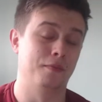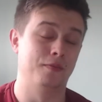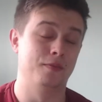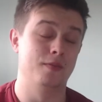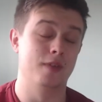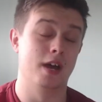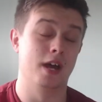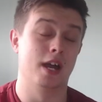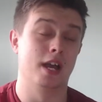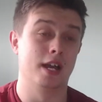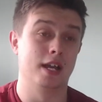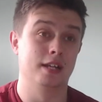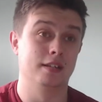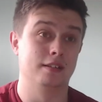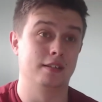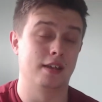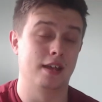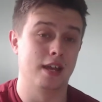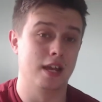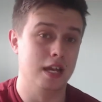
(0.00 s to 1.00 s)
That
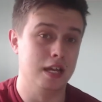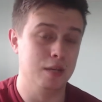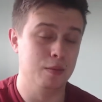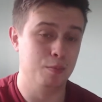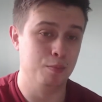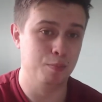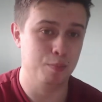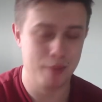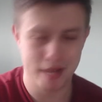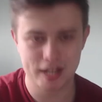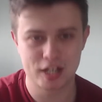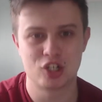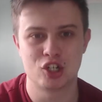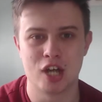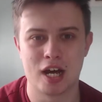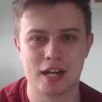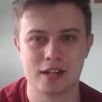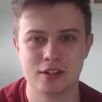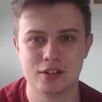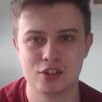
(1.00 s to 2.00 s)
is a big
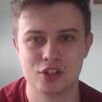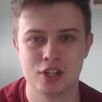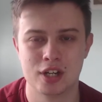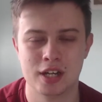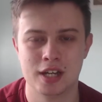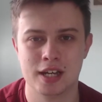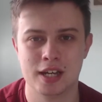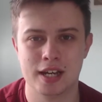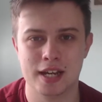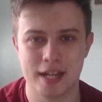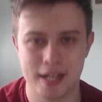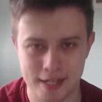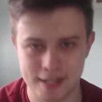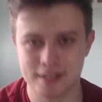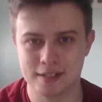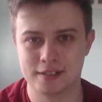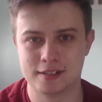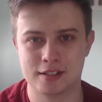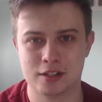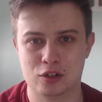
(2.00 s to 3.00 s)
challenge in
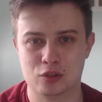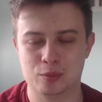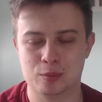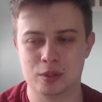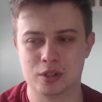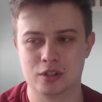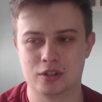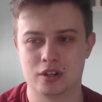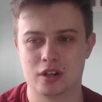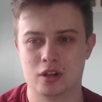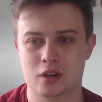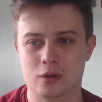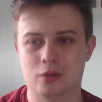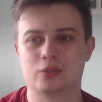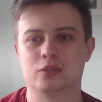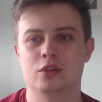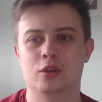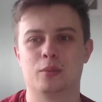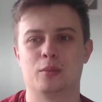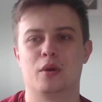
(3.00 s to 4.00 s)
itself, because I
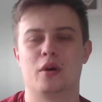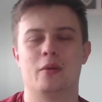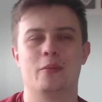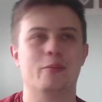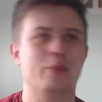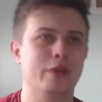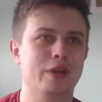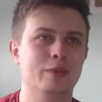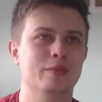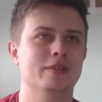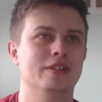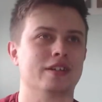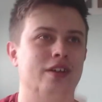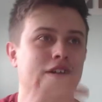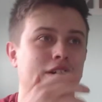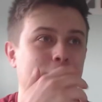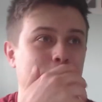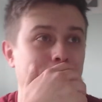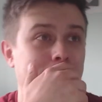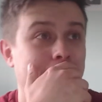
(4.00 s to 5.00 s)
looked up on BBC
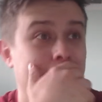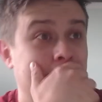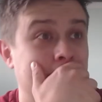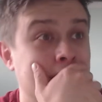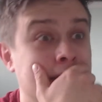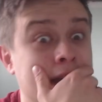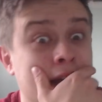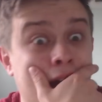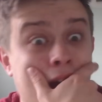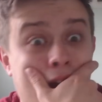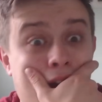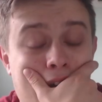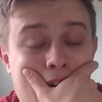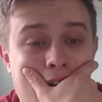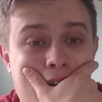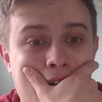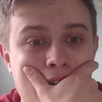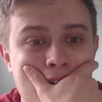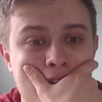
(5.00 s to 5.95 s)
iPlayer, and